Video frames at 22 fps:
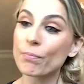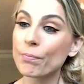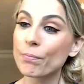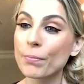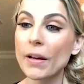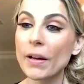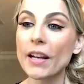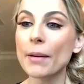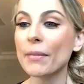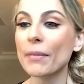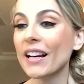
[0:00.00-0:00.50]

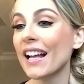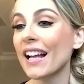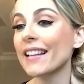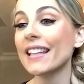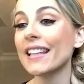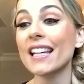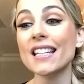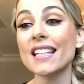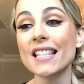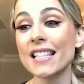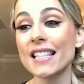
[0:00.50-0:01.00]
but I mean, at
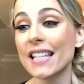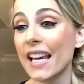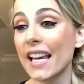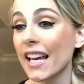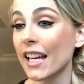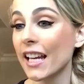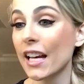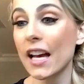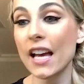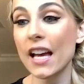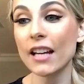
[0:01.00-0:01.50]
the end of the
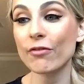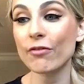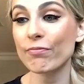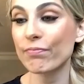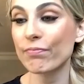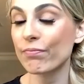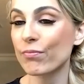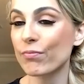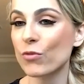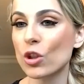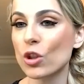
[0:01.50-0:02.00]
day, I
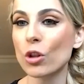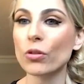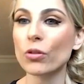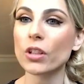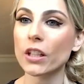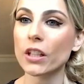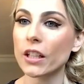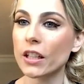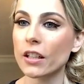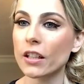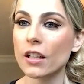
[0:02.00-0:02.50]
told
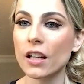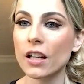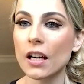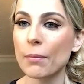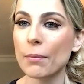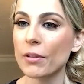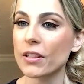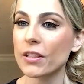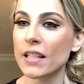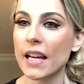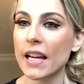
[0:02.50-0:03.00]
her a
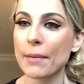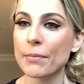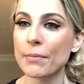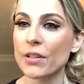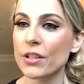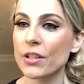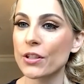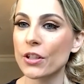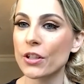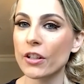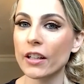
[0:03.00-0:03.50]
couple of
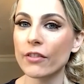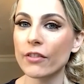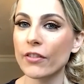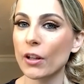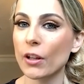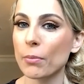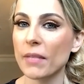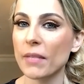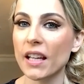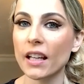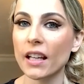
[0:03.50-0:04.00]
times during
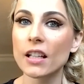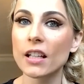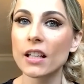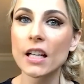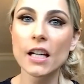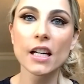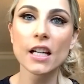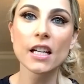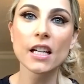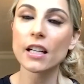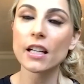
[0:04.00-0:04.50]
filming,
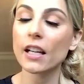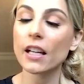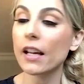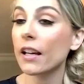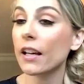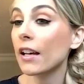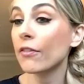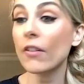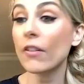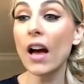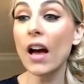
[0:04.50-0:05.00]

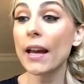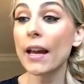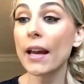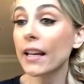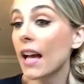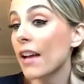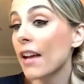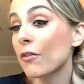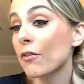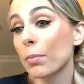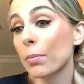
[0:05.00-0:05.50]
If I,
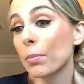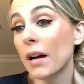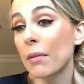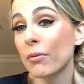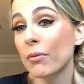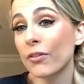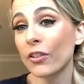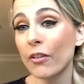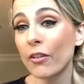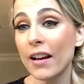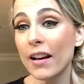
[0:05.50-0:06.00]
I have no
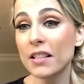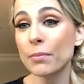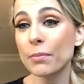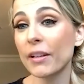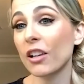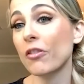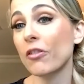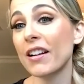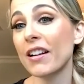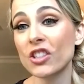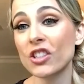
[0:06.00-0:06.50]
problem if you ask me
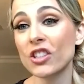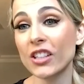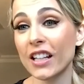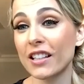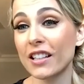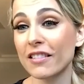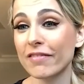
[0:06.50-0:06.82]
a question.